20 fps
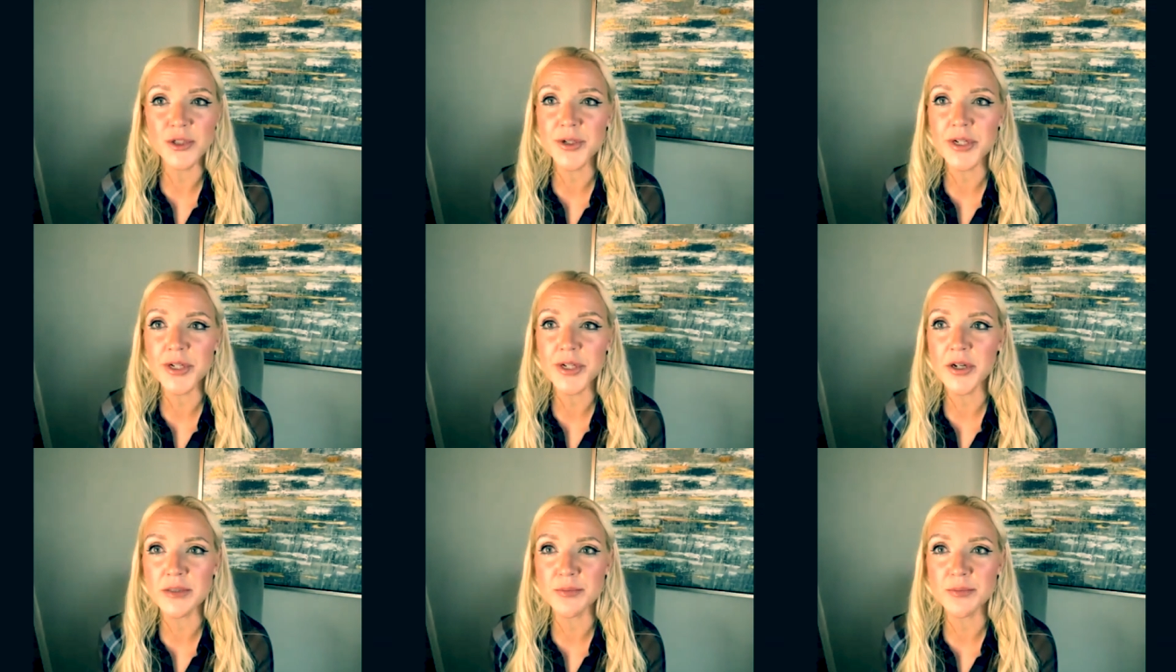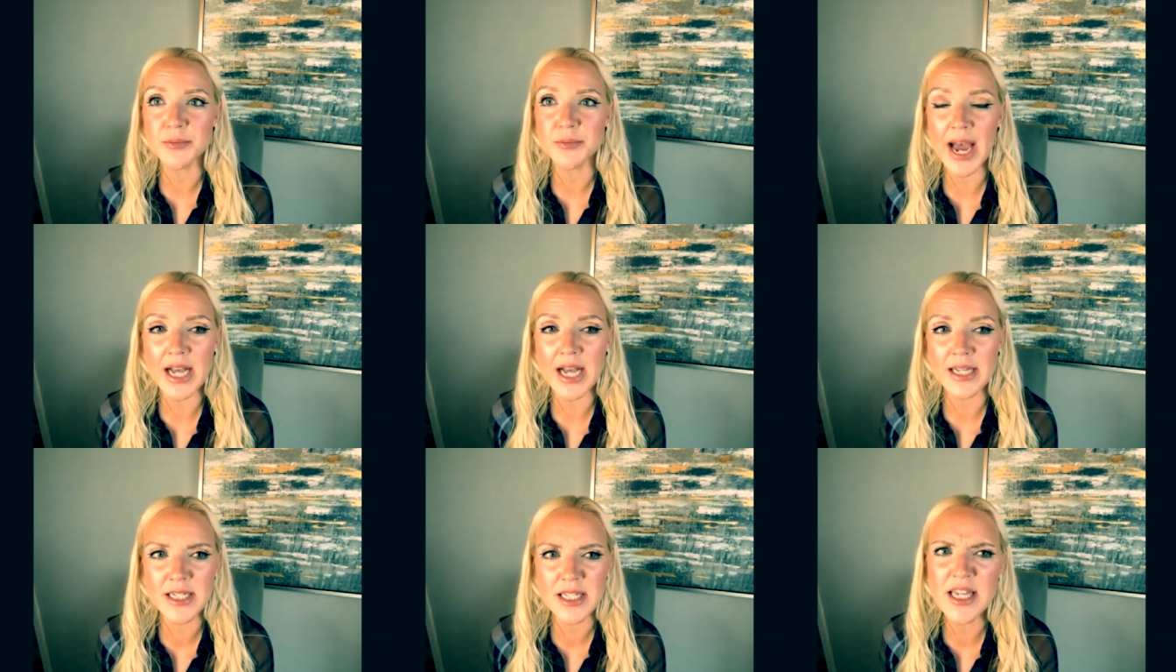history or his
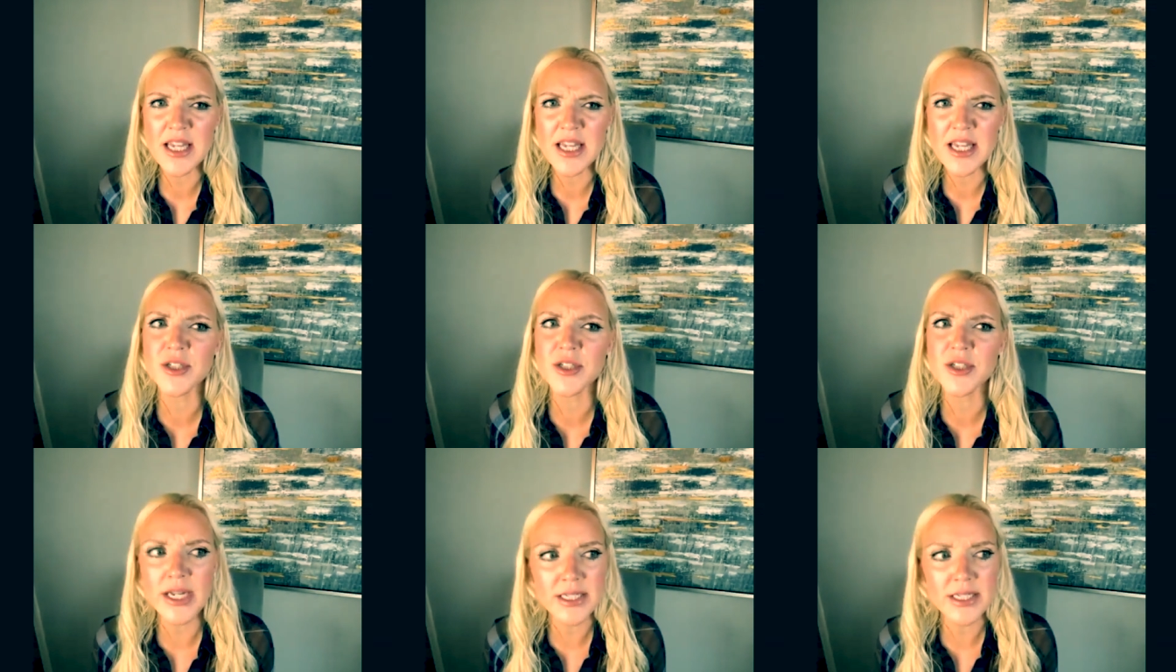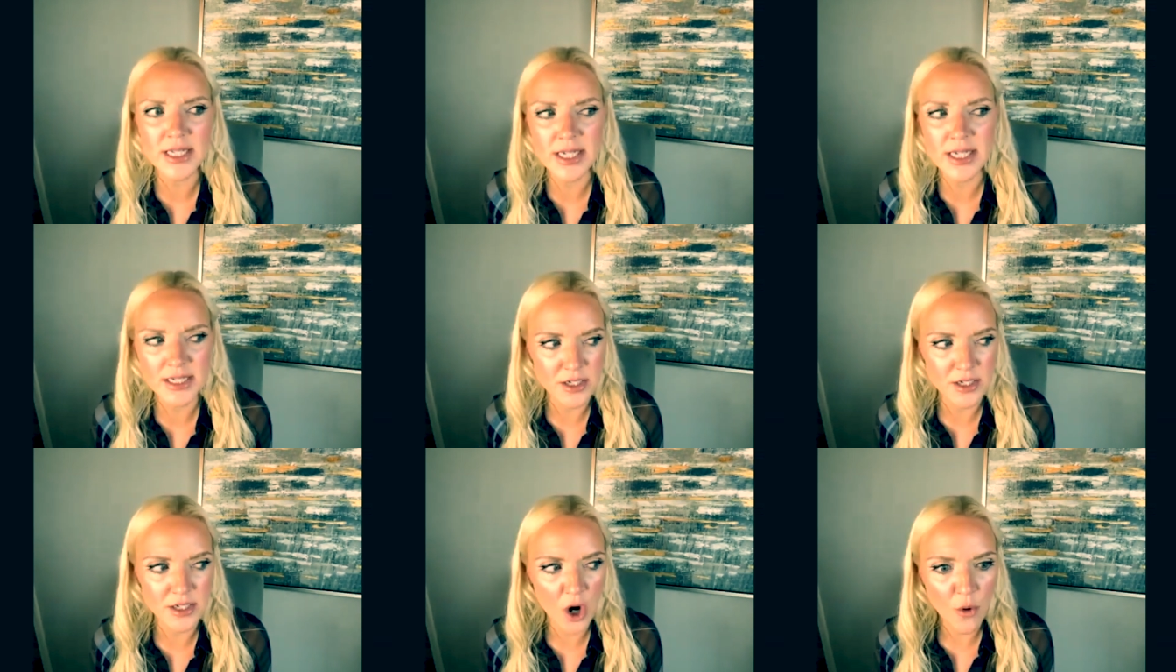past. I think it's great to
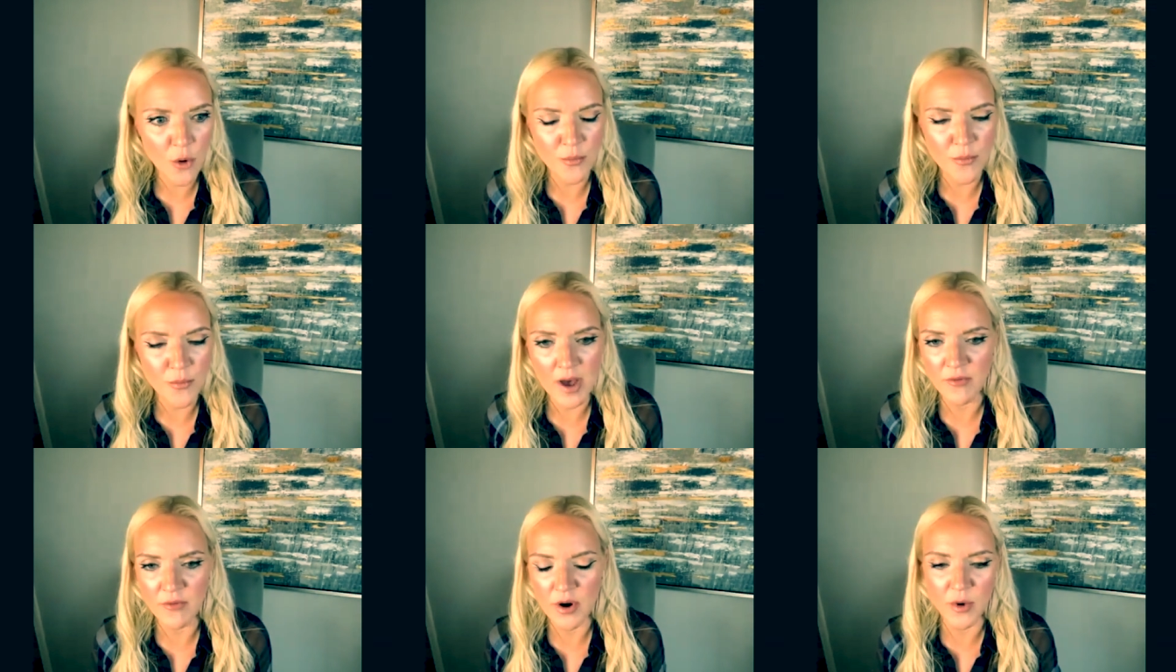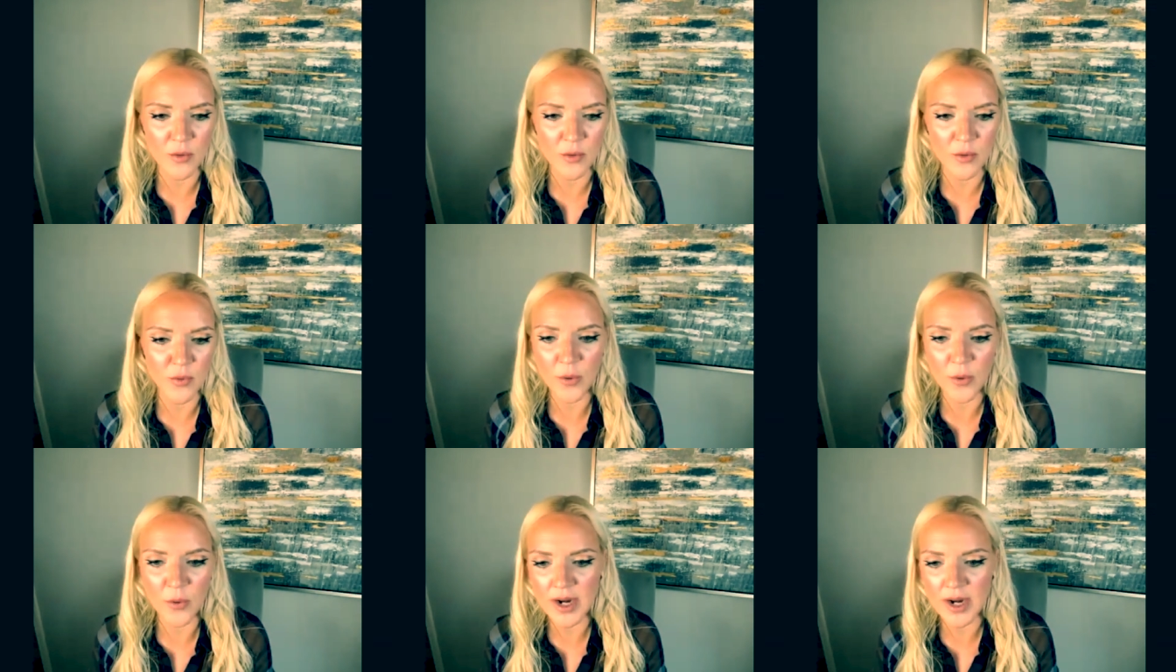get to know everyone.
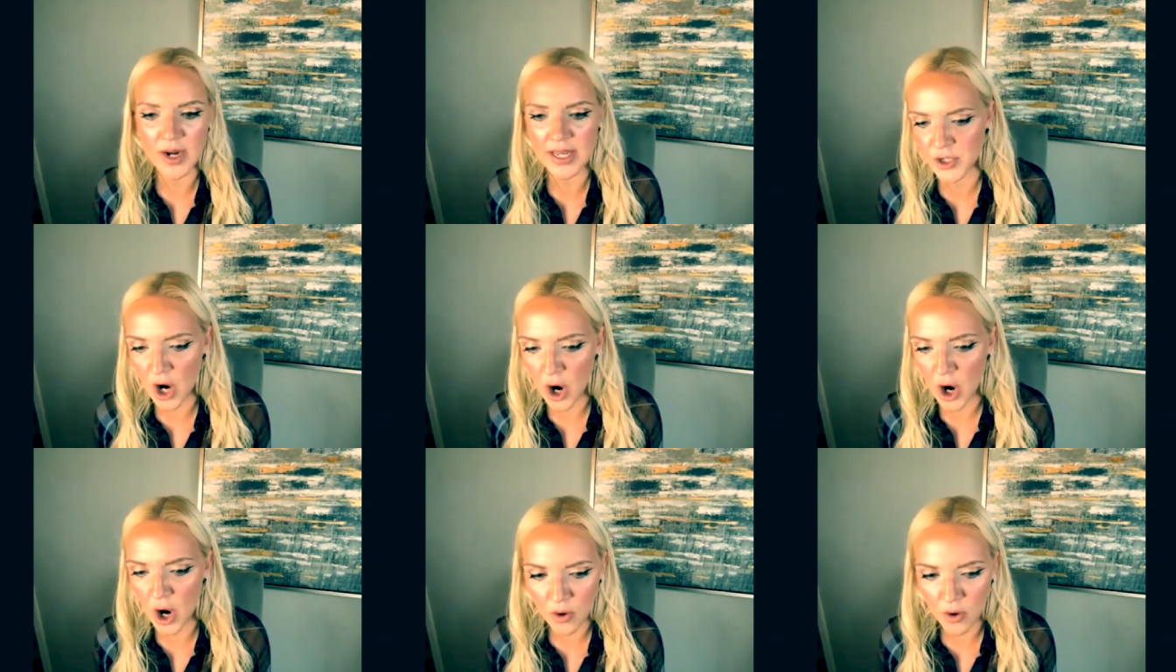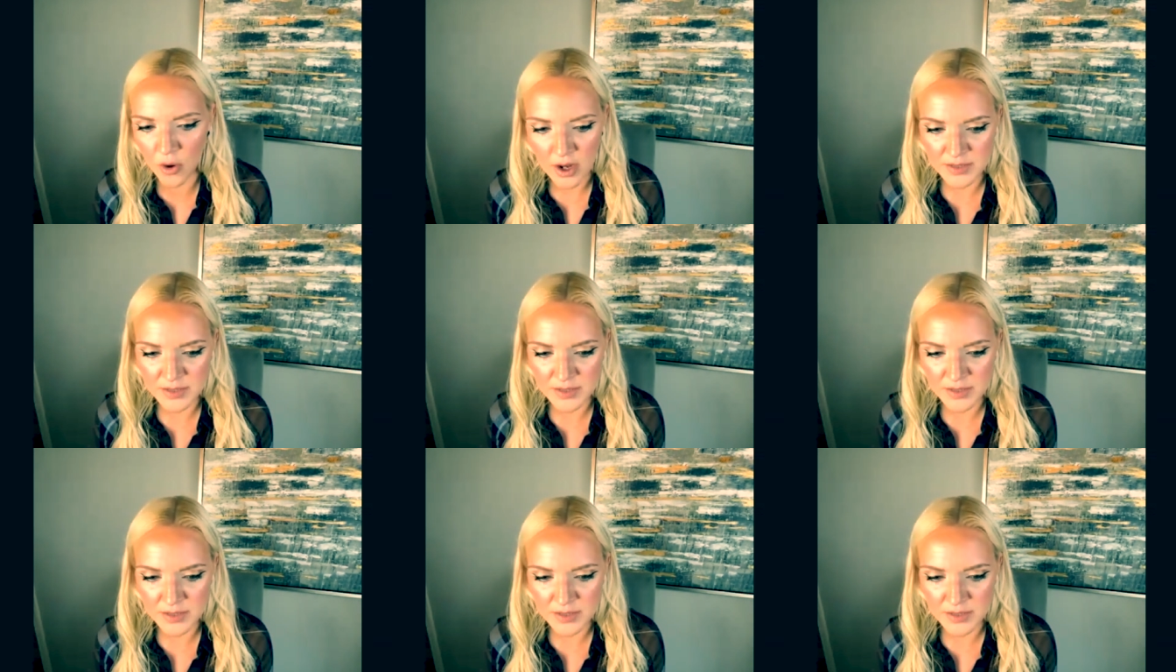We want to get to know,
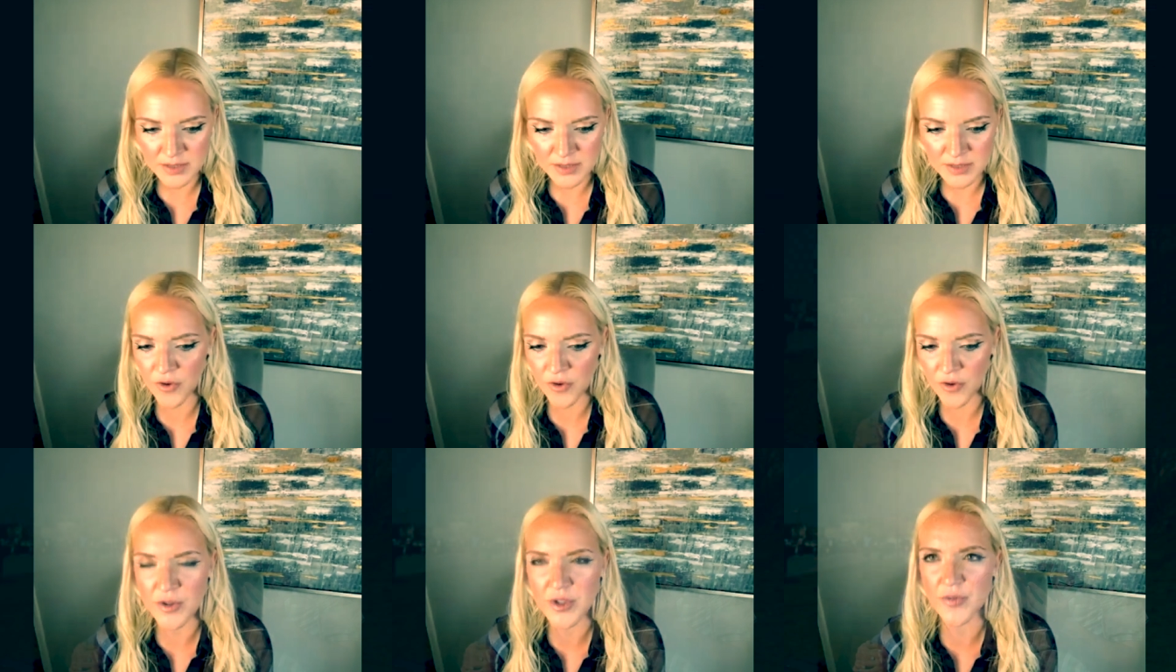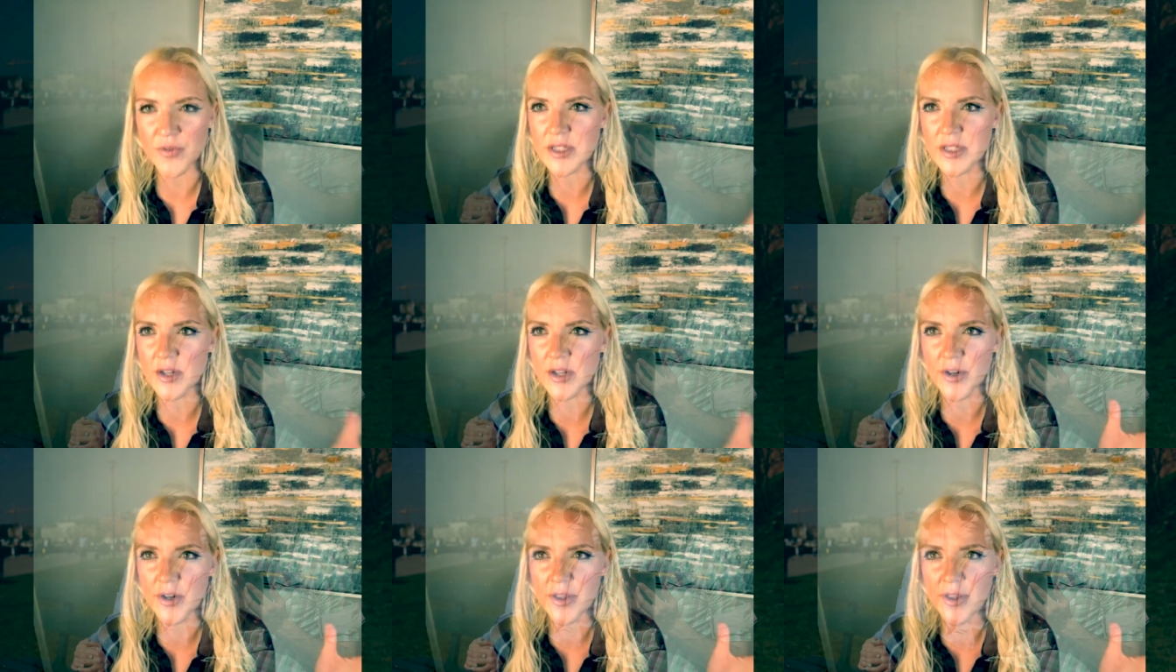especially th- for those of
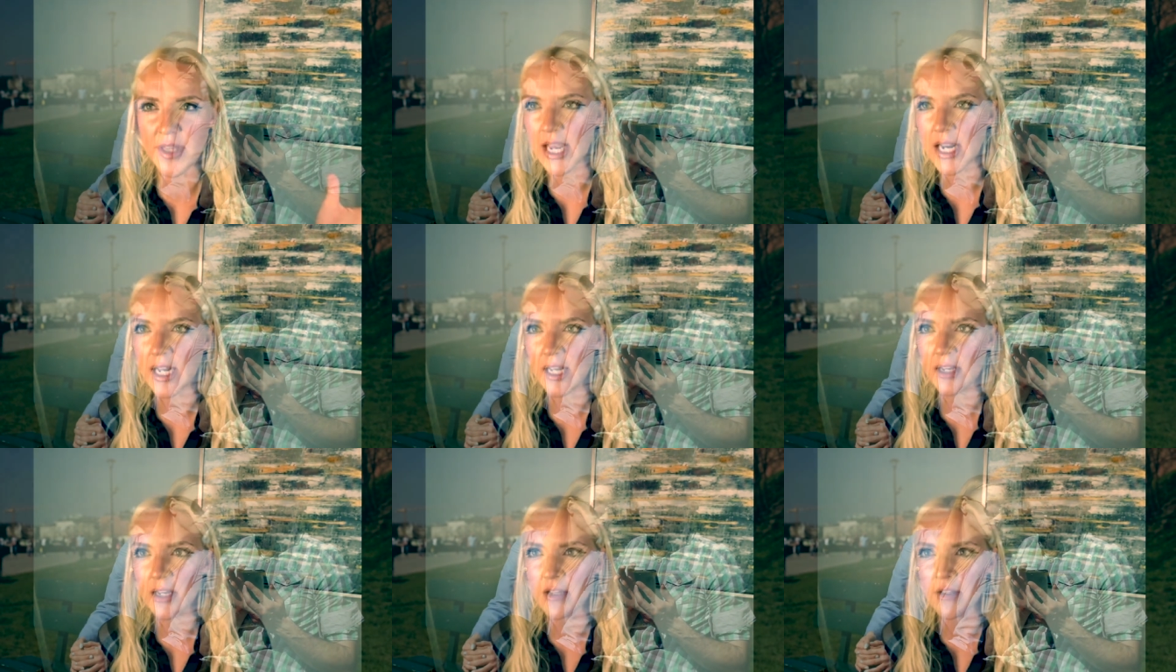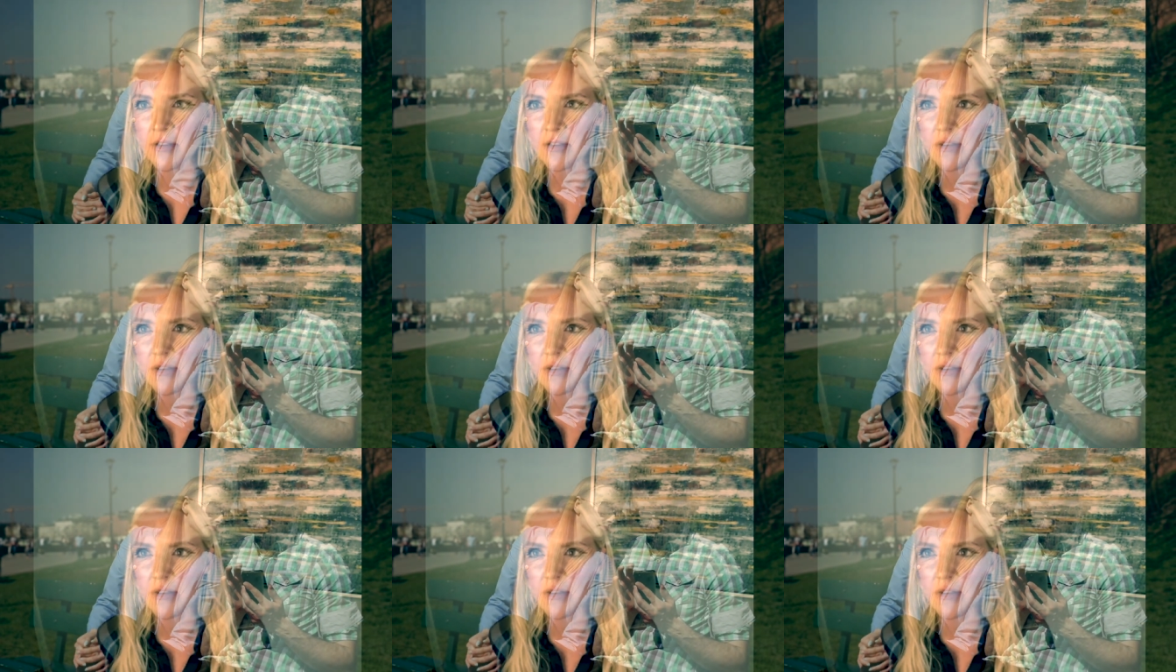us that are in the dating,